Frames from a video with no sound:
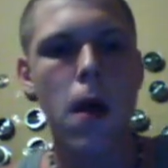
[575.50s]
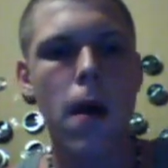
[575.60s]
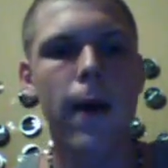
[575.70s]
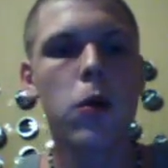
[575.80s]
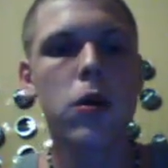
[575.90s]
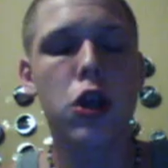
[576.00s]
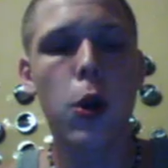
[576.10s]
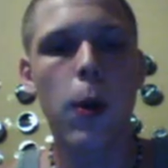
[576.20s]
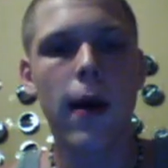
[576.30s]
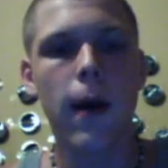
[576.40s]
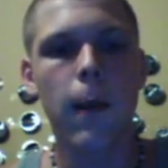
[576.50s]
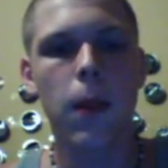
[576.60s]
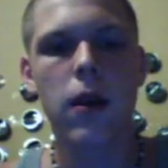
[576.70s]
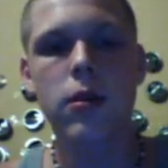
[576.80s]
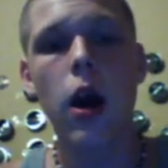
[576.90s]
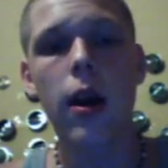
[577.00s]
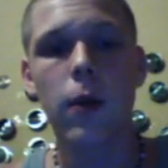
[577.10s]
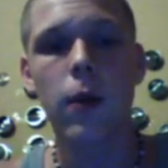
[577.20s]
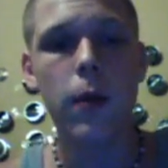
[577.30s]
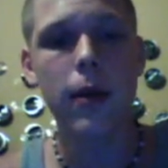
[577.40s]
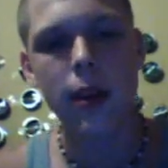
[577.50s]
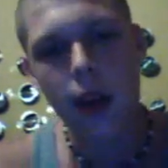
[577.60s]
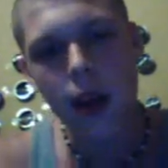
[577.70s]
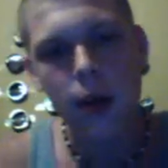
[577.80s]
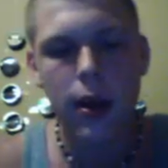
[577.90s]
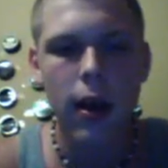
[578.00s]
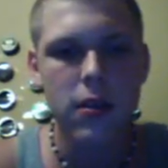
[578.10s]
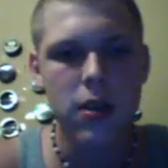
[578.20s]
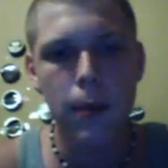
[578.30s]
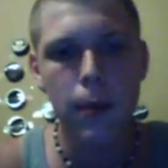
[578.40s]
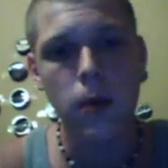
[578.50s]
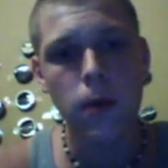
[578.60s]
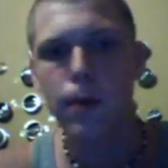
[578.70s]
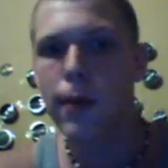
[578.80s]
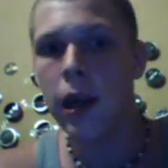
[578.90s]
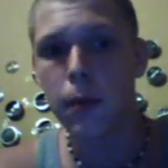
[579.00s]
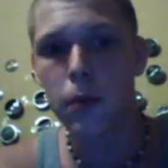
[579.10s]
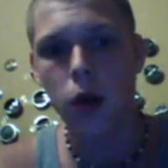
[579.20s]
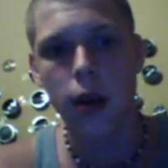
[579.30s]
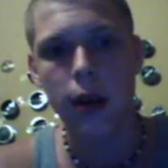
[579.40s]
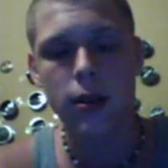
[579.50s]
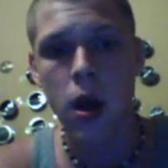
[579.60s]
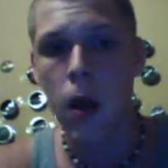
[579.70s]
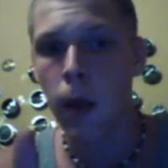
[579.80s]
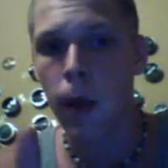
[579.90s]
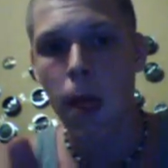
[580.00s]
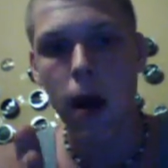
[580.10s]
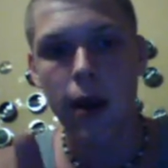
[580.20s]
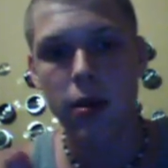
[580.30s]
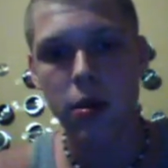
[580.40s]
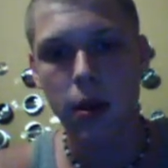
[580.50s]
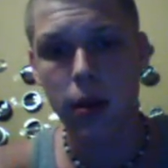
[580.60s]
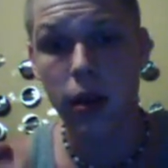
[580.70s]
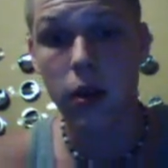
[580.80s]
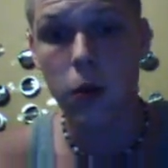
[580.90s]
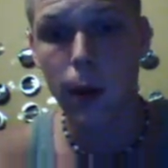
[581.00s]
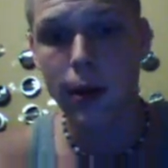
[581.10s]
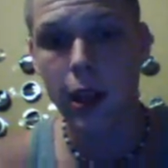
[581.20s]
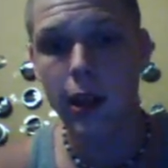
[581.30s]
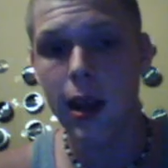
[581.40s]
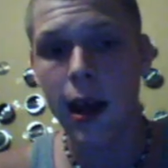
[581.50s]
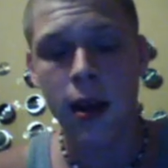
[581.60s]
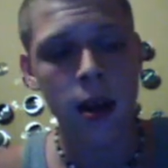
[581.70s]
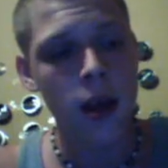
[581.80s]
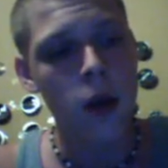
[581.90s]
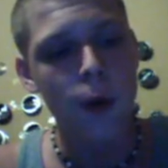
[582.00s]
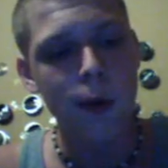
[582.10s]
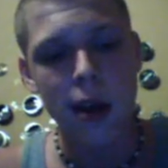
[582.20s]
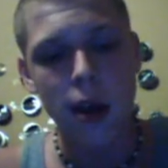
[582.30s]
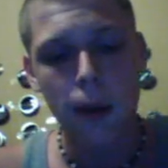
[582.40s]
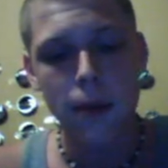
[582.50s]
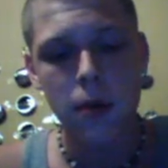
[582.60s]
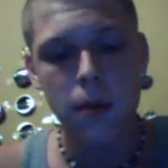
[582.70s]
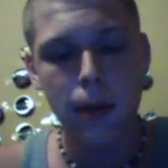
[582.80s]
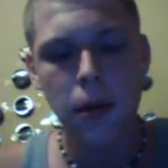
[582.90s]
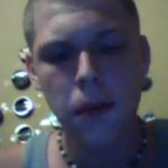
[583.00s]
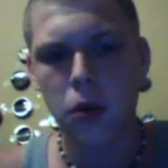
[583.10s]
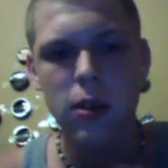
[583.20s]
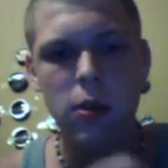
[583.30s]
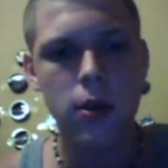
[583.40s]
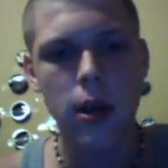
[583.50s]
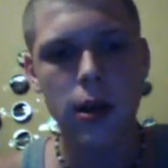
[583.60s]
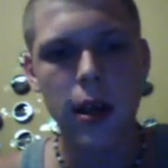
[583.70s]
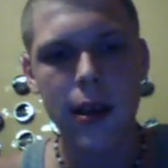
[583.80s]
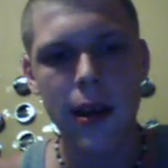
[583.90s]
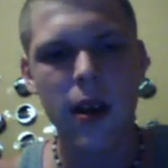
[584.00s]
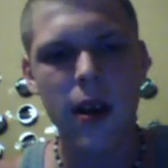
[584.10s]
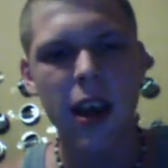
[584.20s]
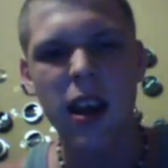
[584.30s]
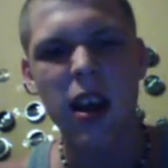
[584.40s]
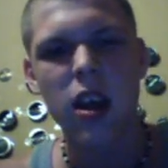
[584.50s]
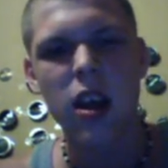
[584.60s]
And we went to Sonic. We went in there and got us a couple medium drinks. Here's why we did that. We got a couple of medium drinks. We drank that down. I had a